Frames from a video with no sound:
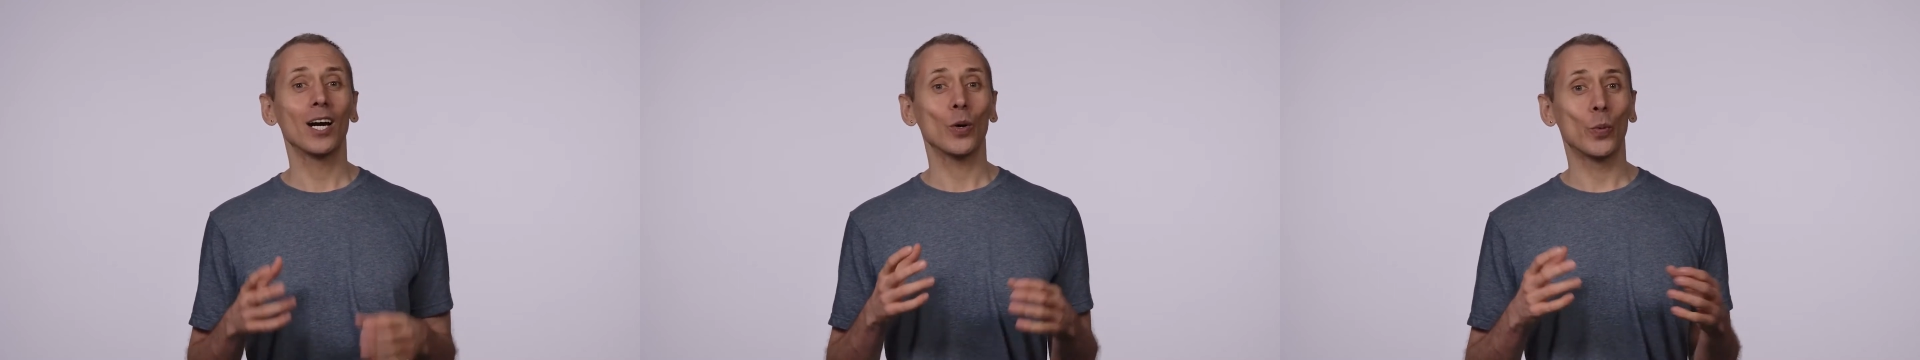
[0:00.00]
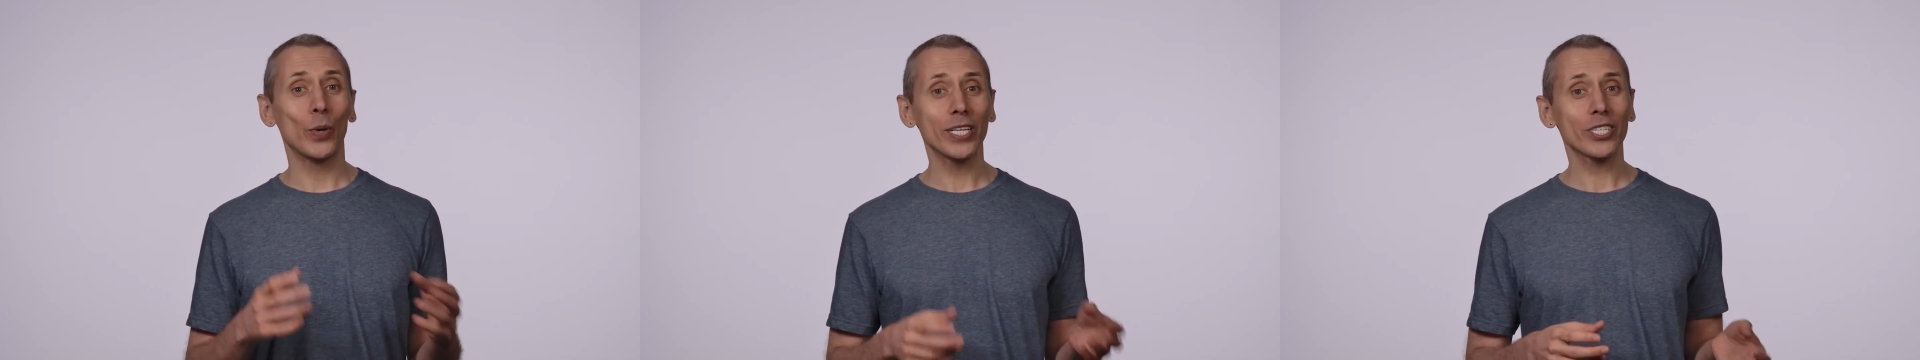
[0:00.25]

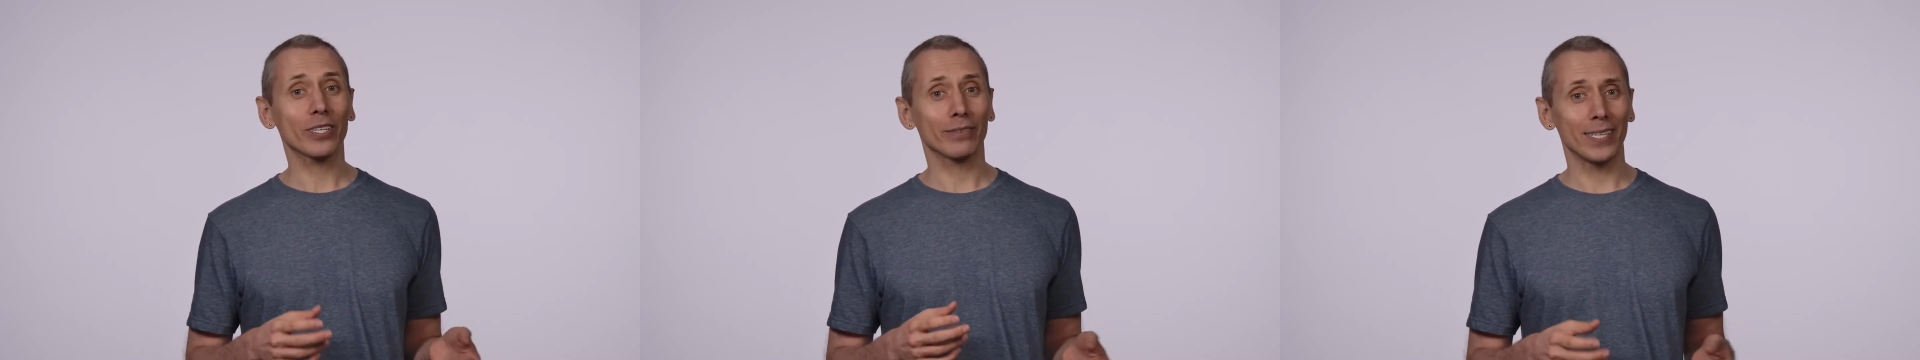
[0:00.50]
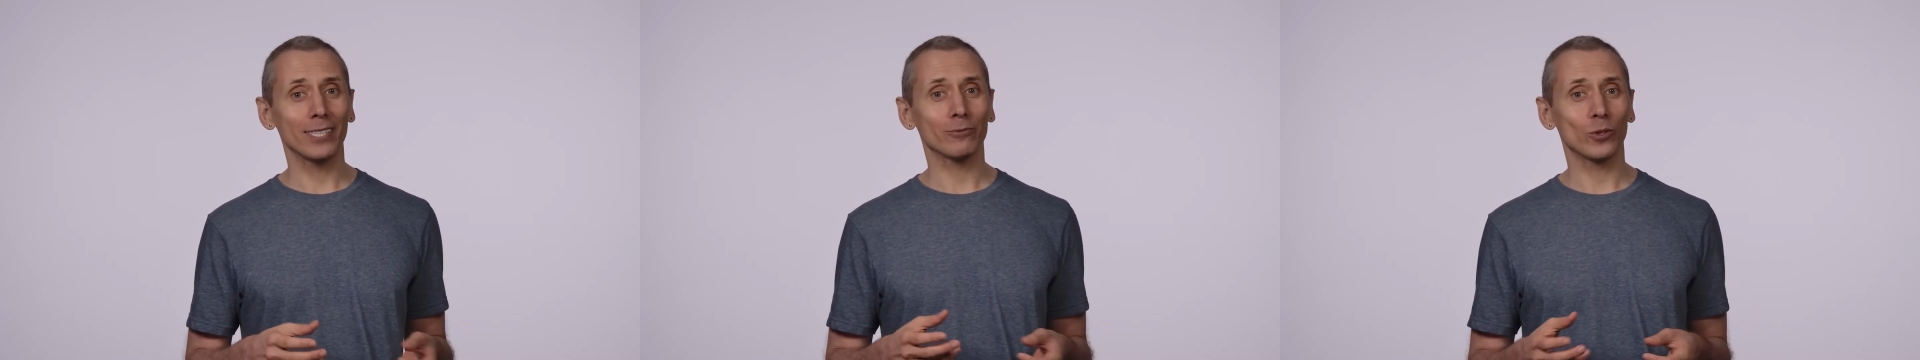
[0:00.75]
which
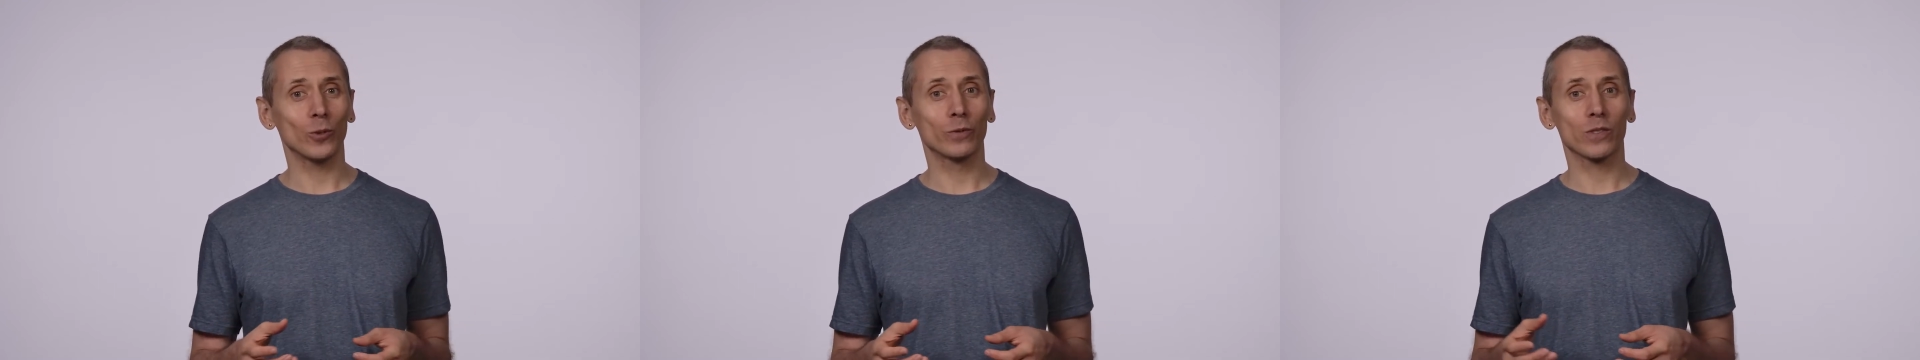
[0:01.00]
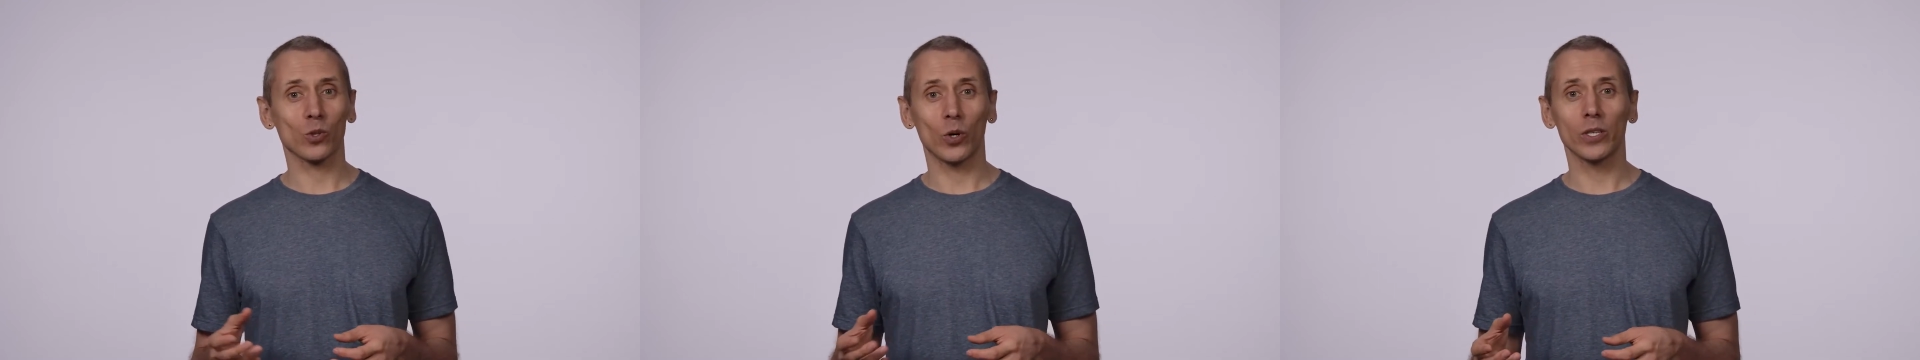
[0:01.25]
green roof
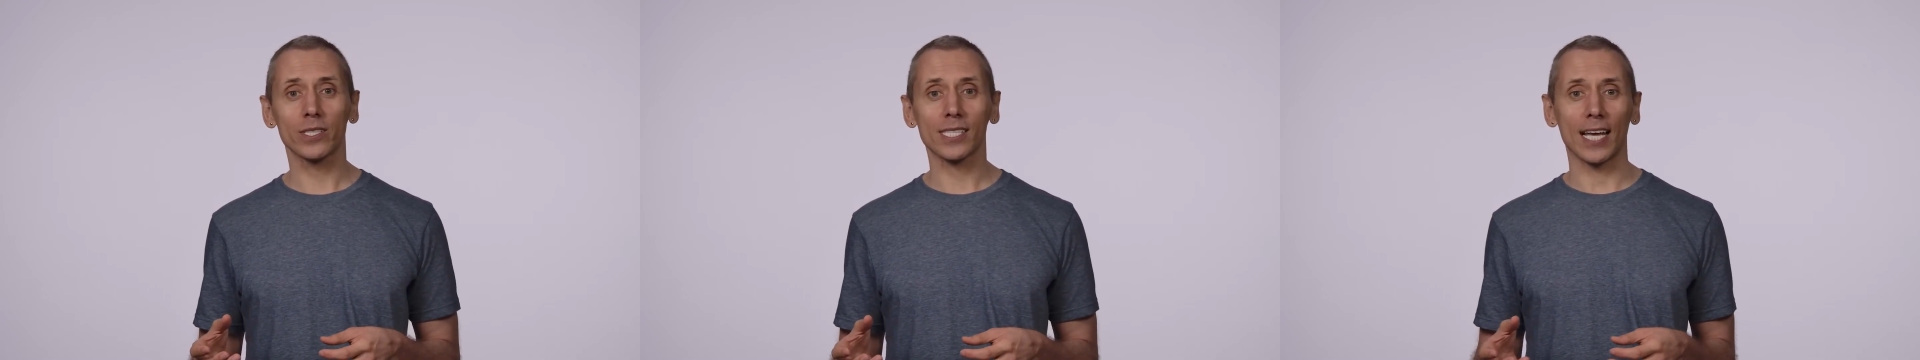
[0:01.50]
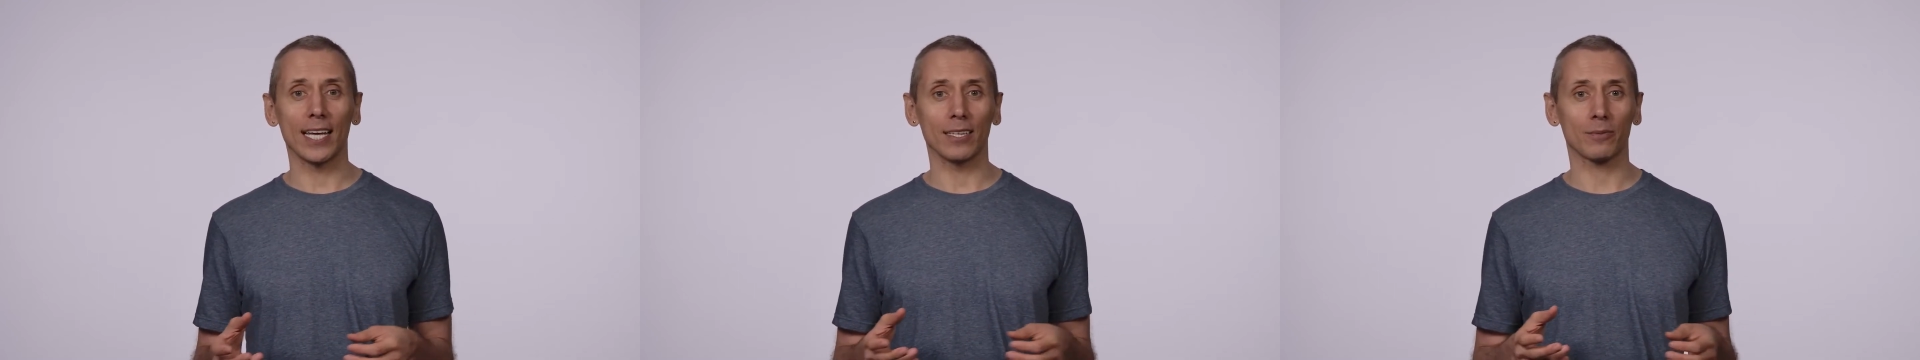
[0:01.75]
soils
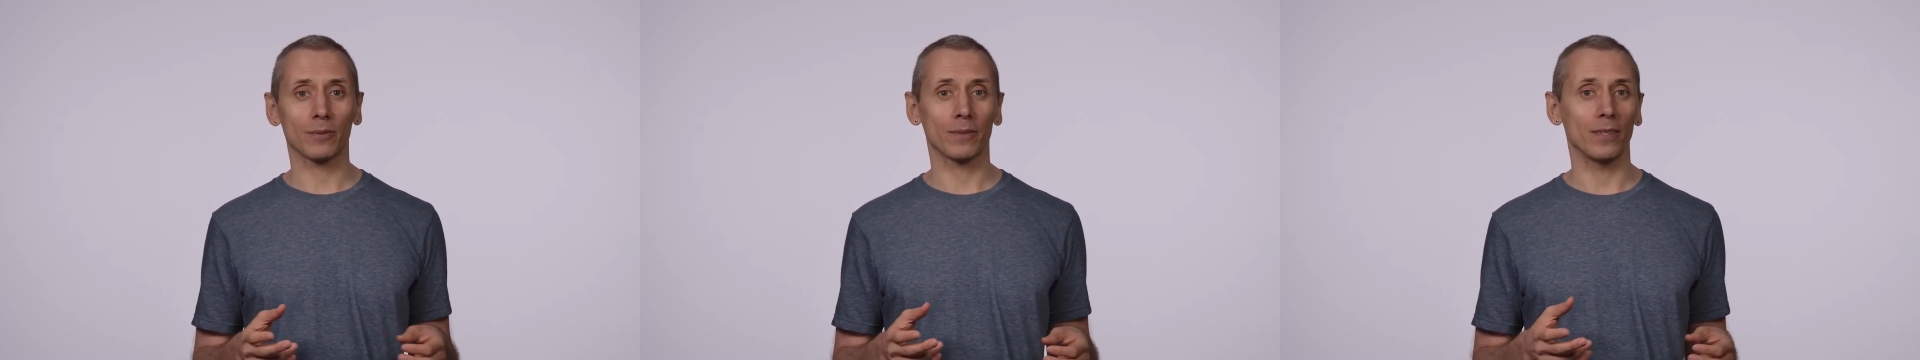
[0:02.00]
and